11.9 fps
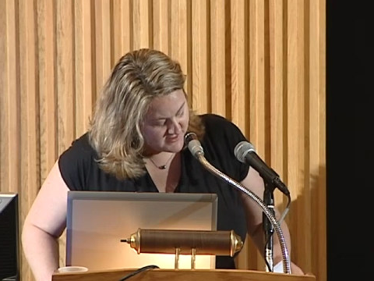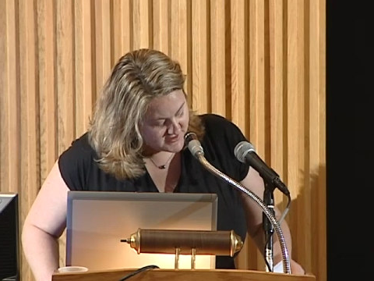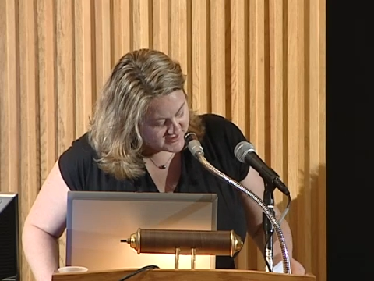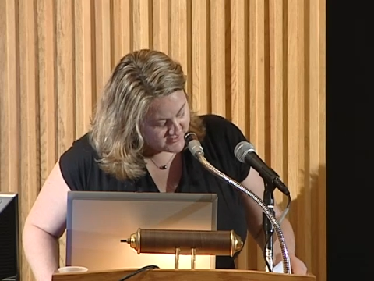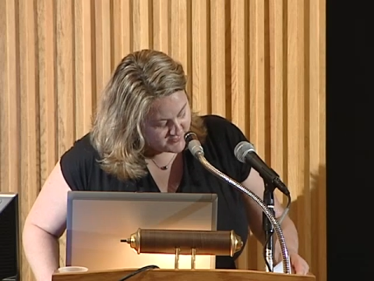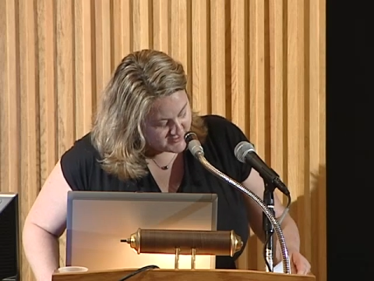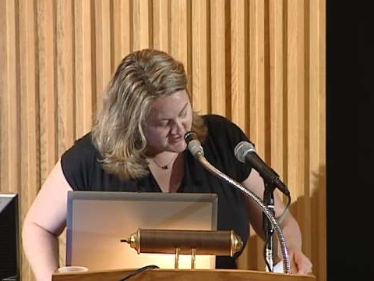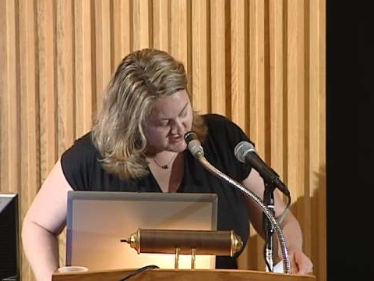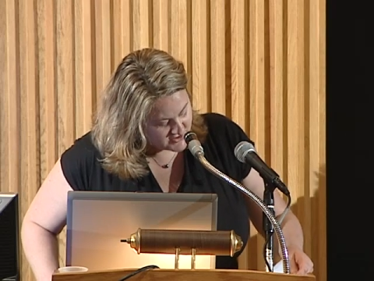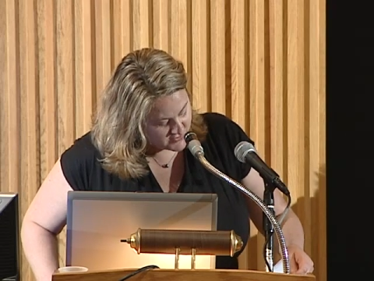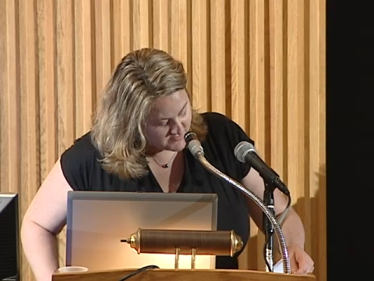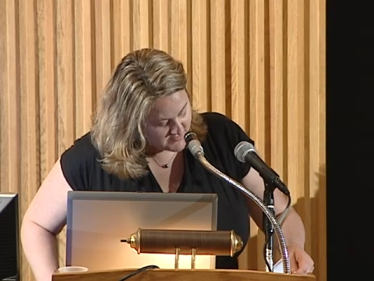So please
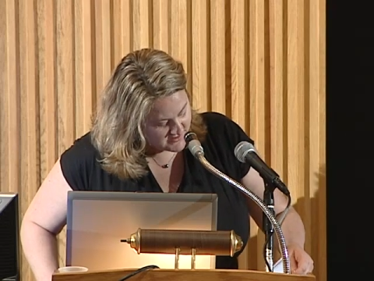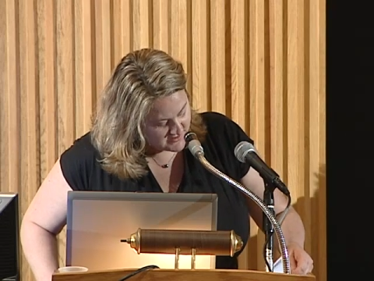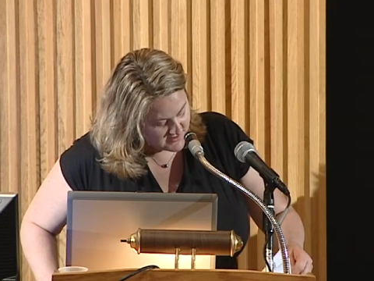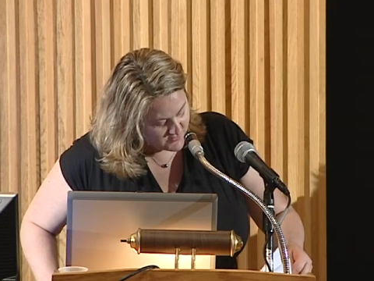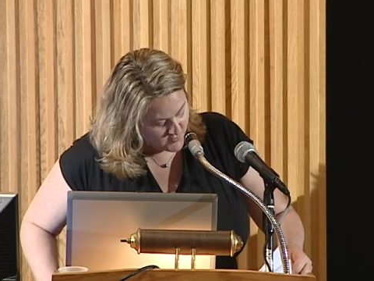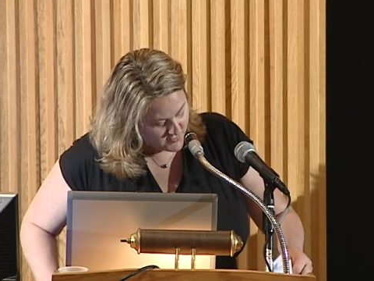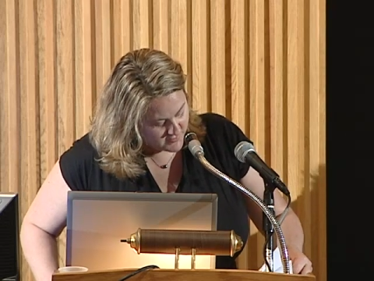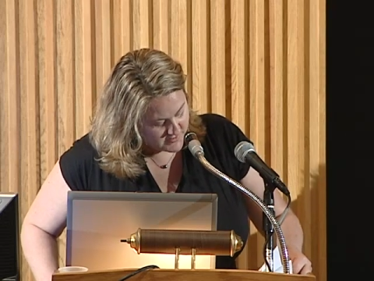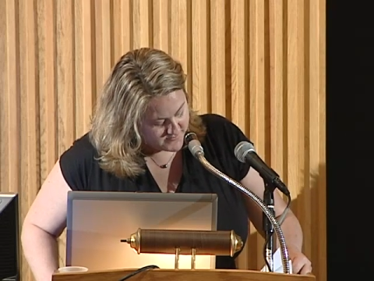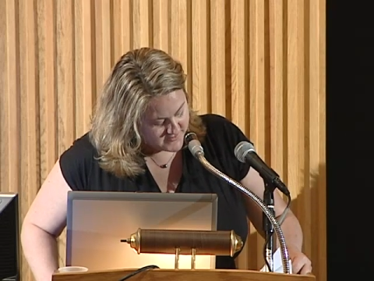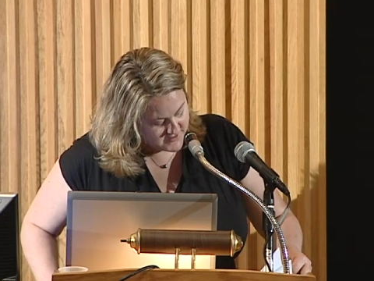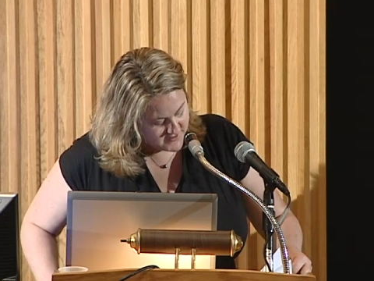join me in
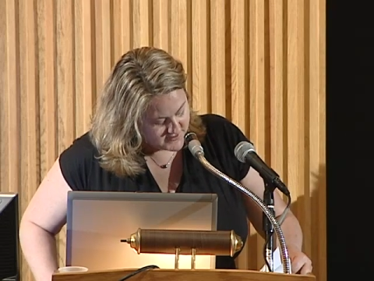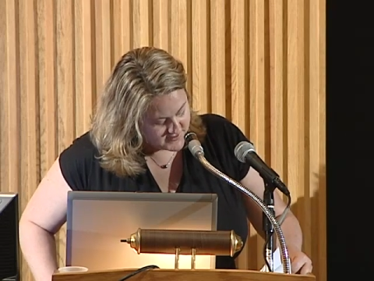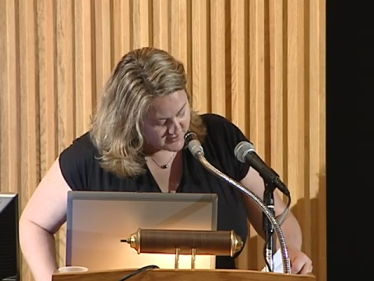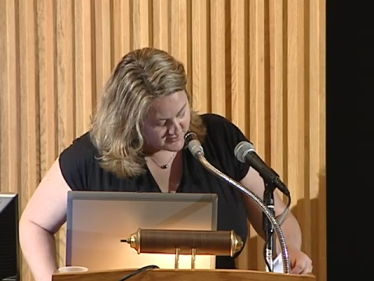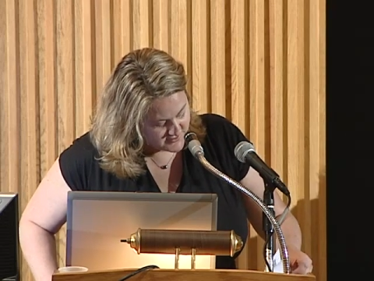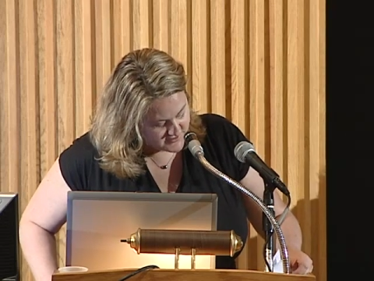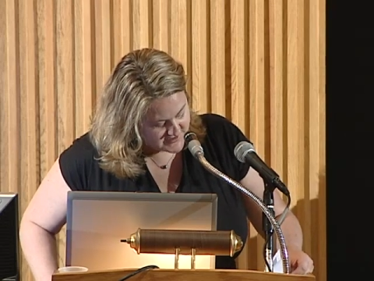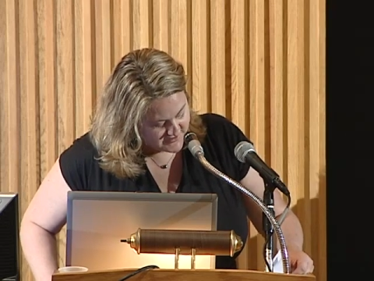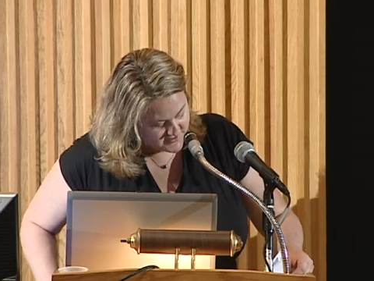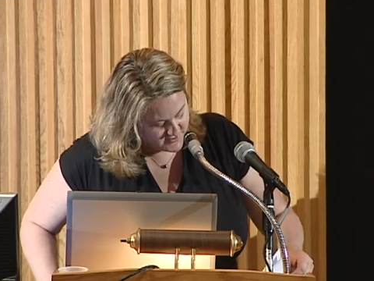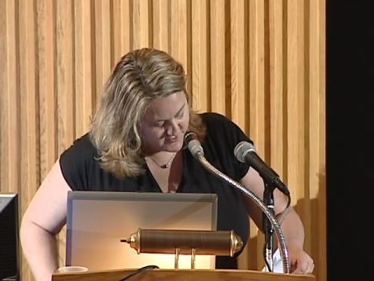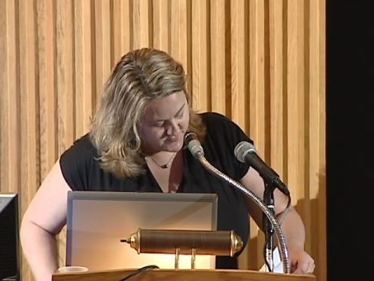welcoming Dr.
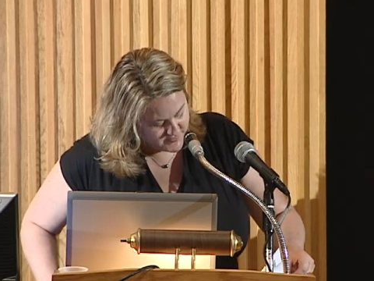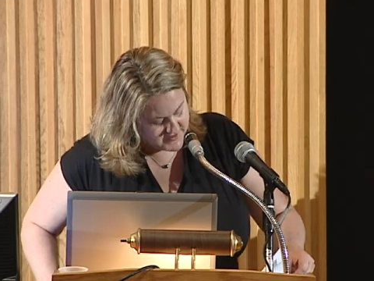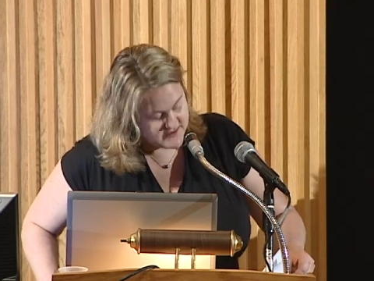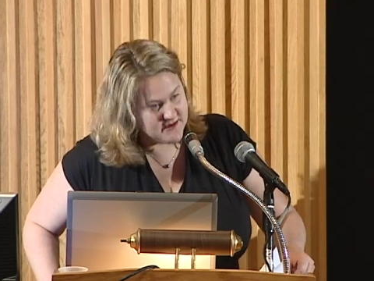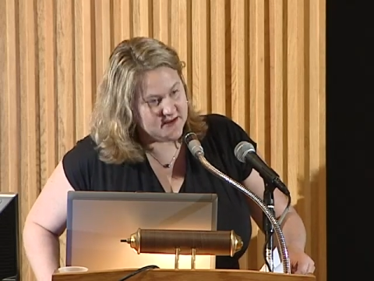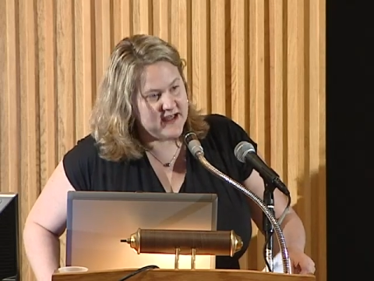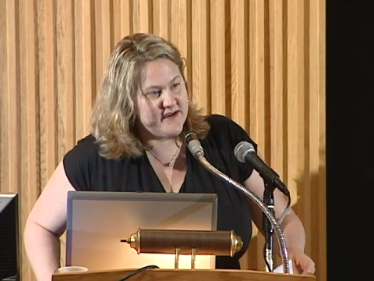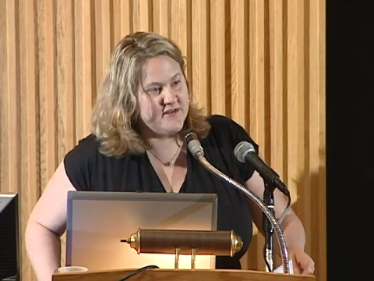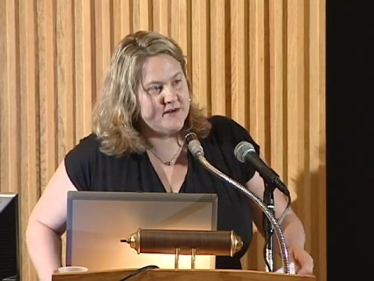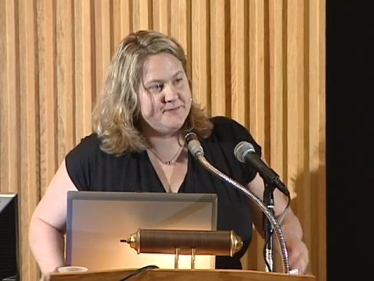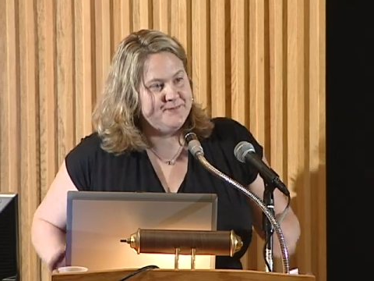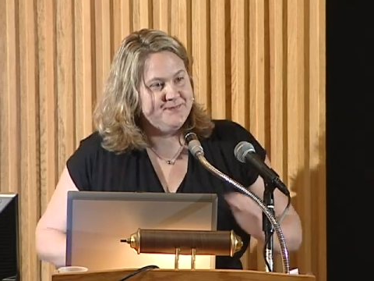Daniel P.
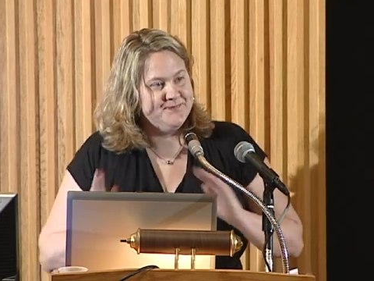Glavin.